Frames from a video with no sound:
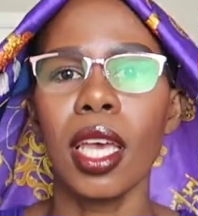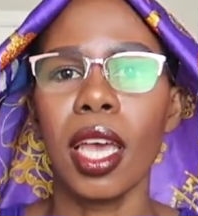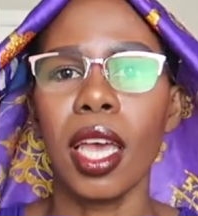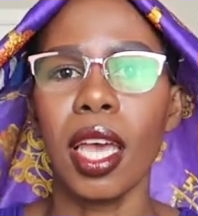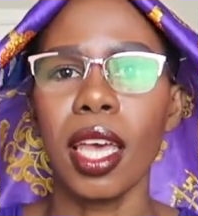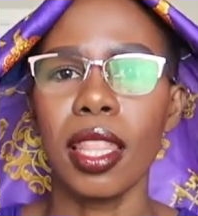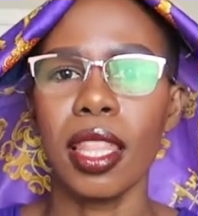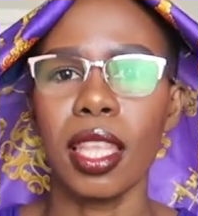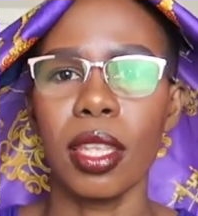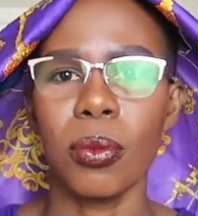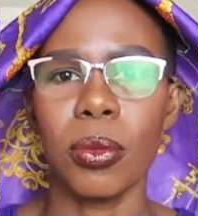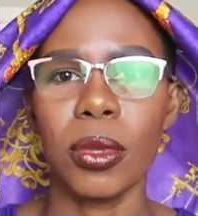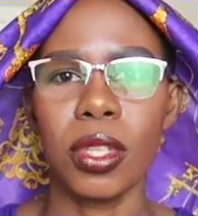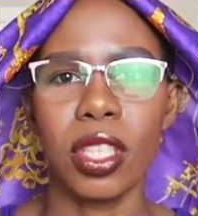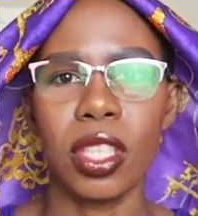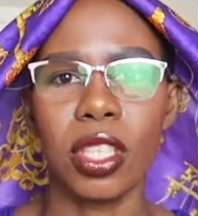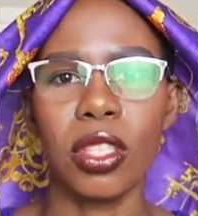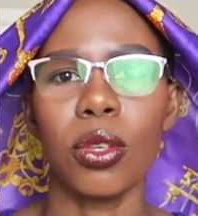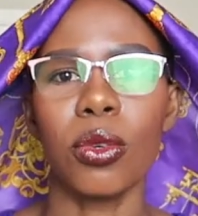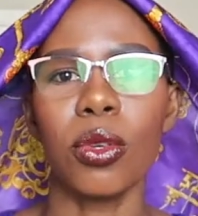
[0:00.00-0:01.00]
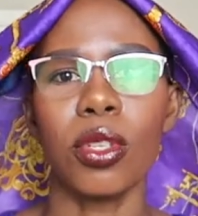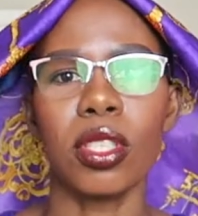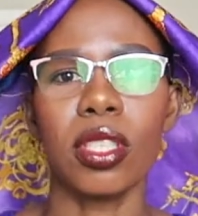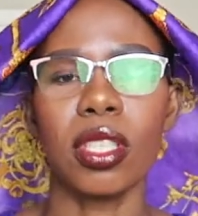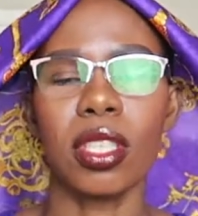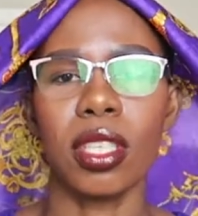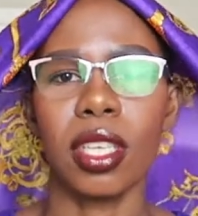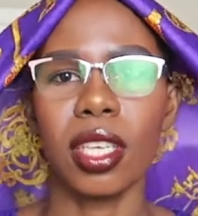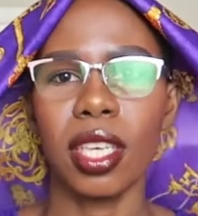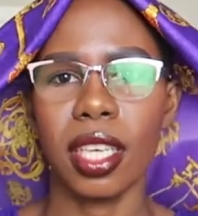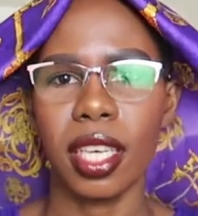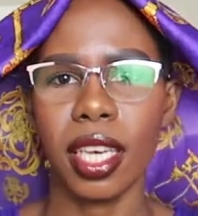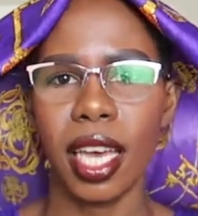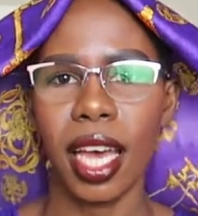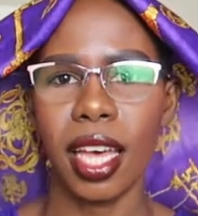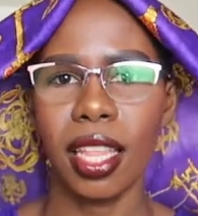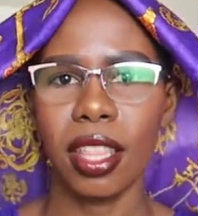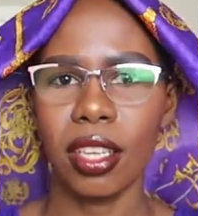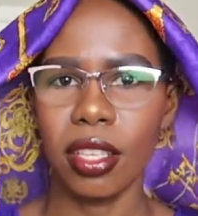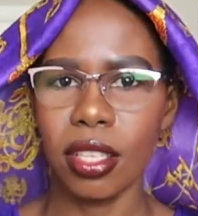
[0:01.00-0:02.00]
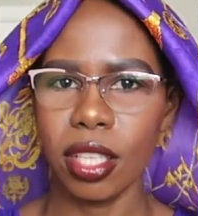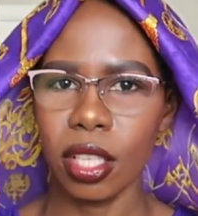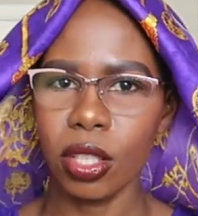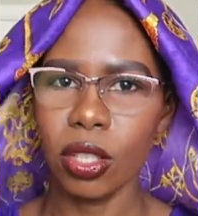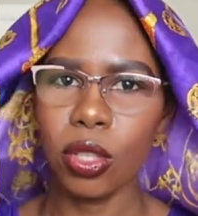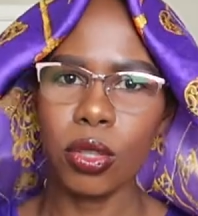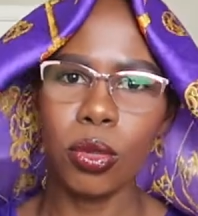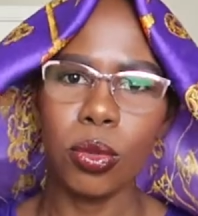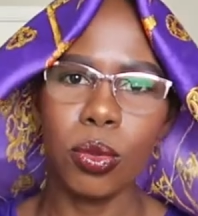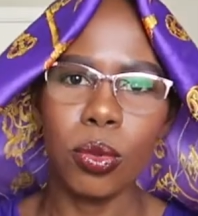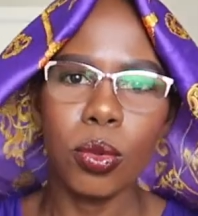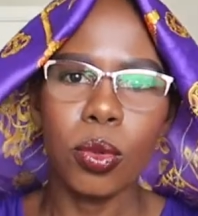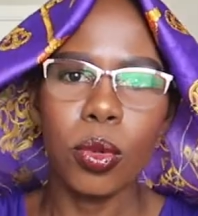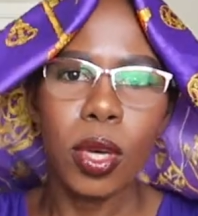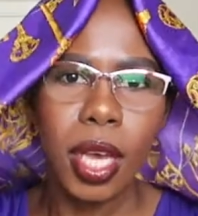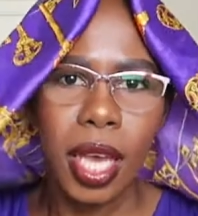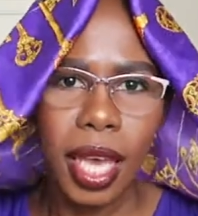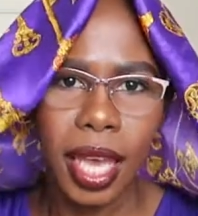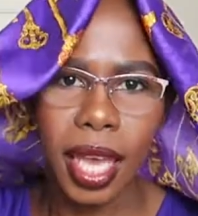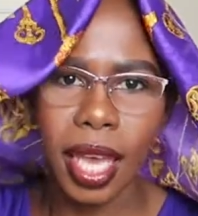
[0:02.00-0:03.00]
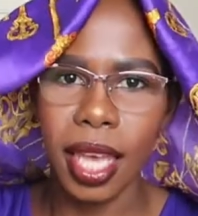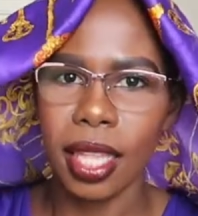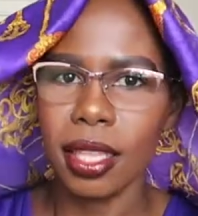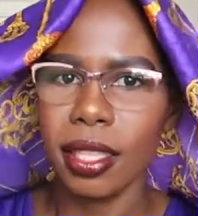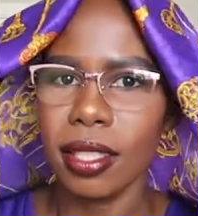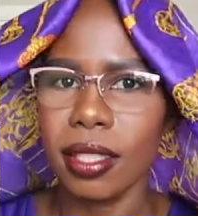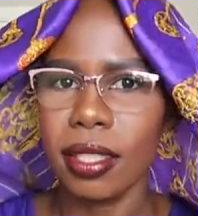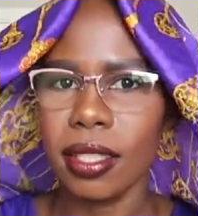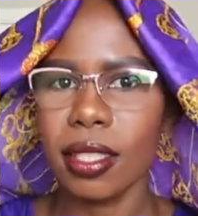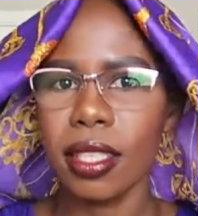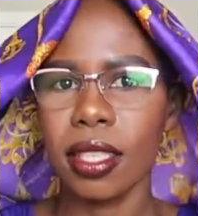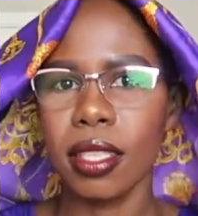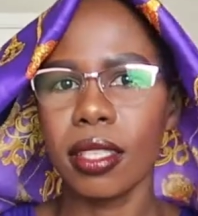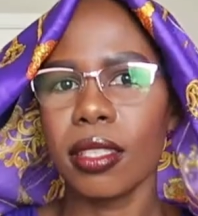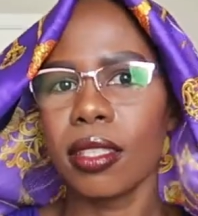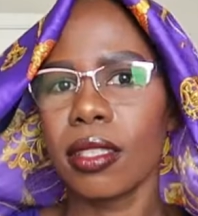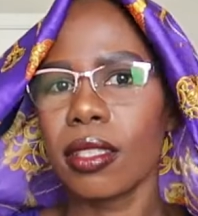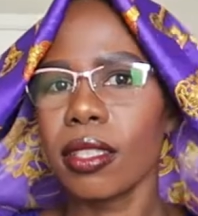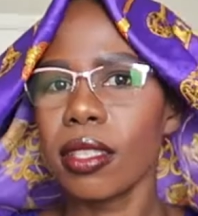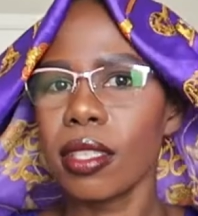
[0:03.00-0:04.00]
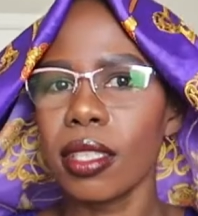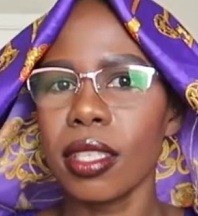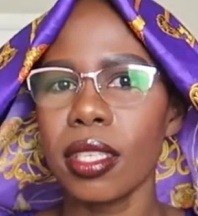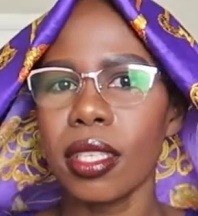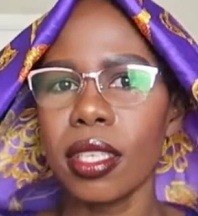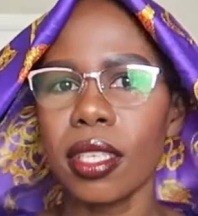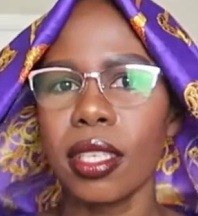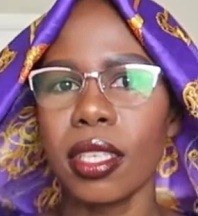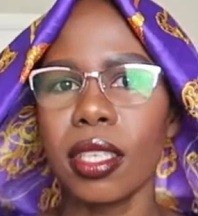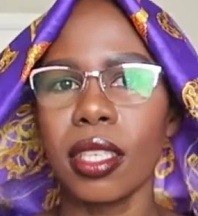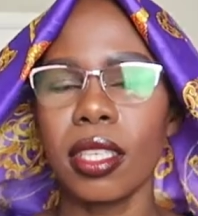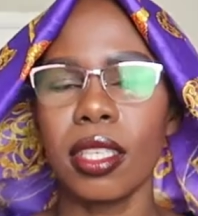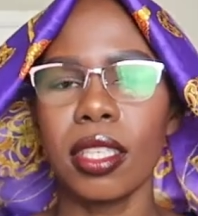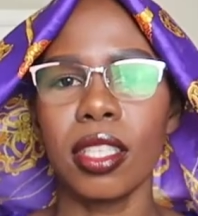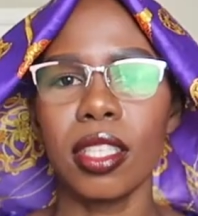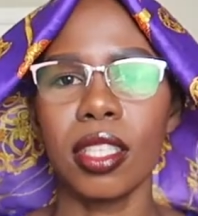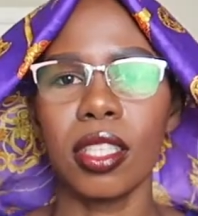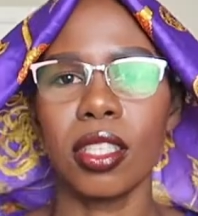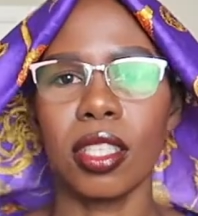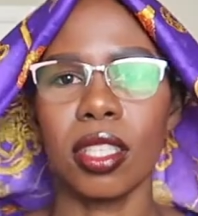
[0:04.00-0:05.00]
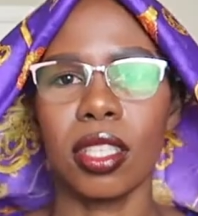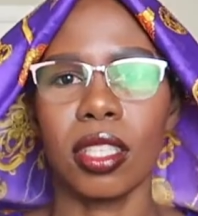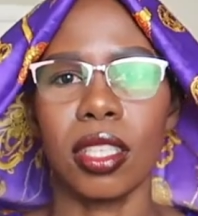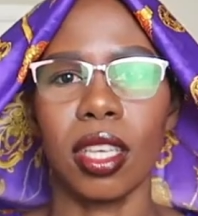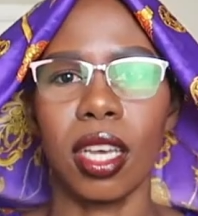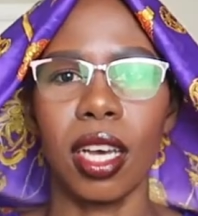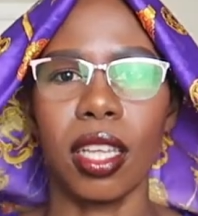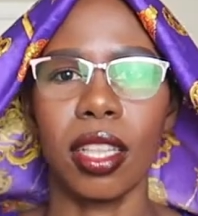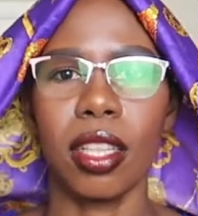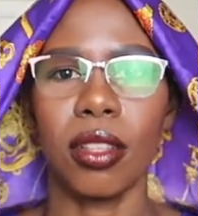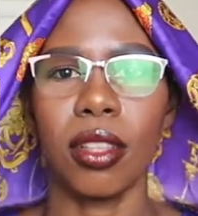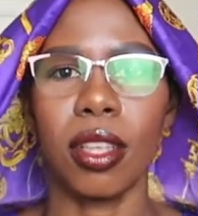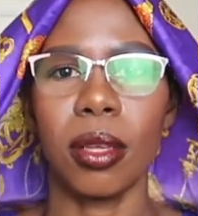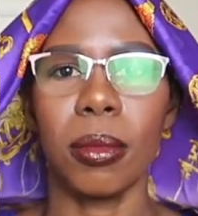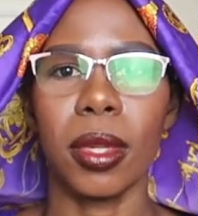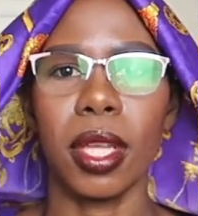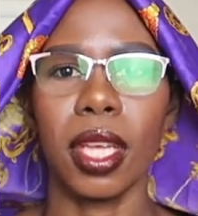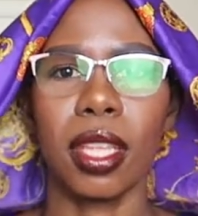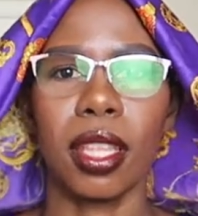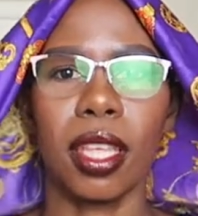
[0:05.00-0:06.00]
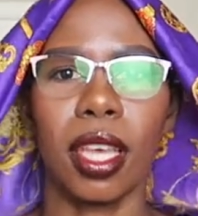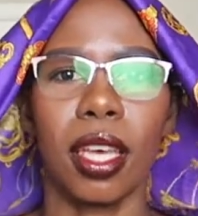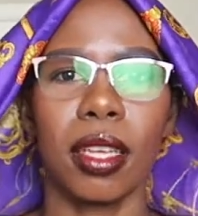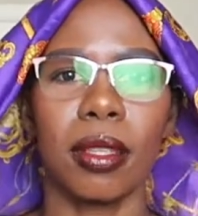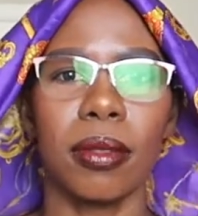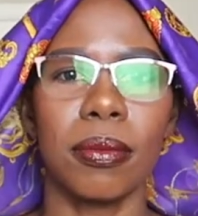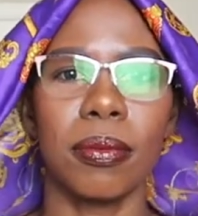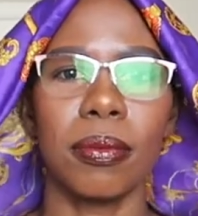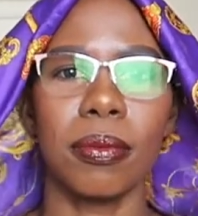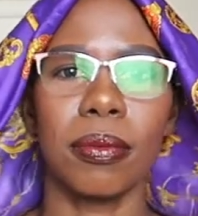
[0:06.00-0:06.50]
and then we're just going to gather the two ends just gather them like that